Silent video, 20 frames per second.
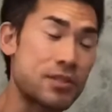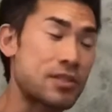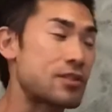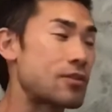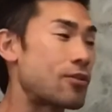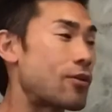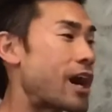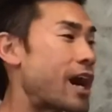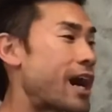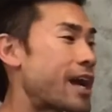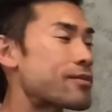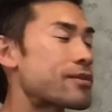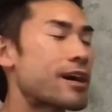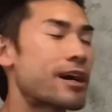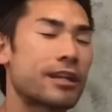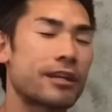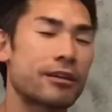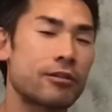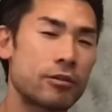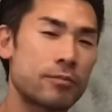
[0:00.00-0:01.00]
So I
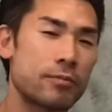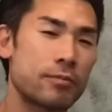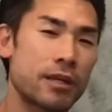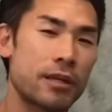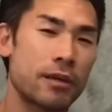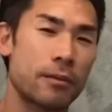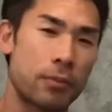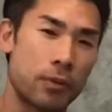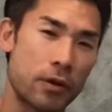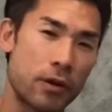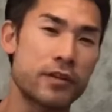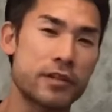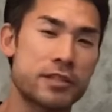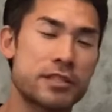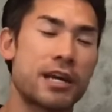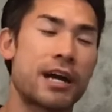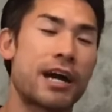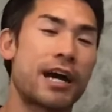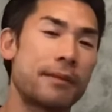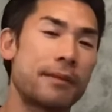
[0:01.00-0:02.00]
thought it would be a perfect
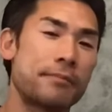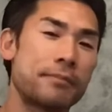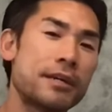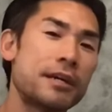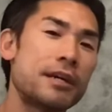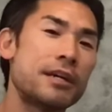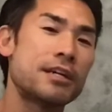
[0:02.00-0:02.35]
time